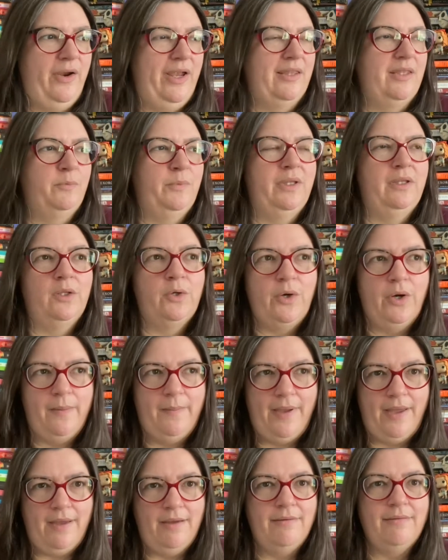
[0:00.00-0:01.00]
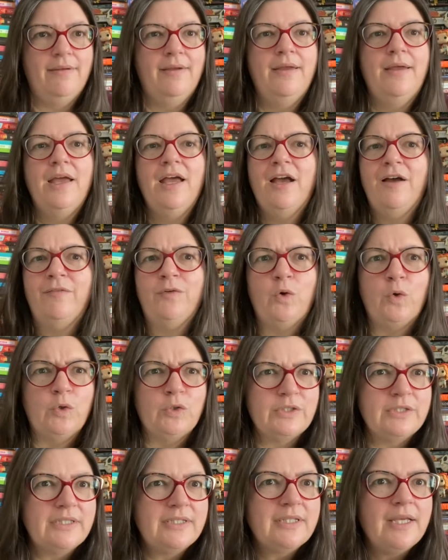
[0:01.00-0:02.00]
And then we learn about, of
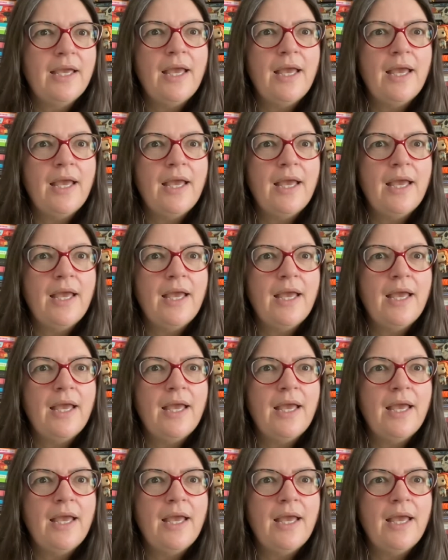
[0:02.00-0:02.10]
course,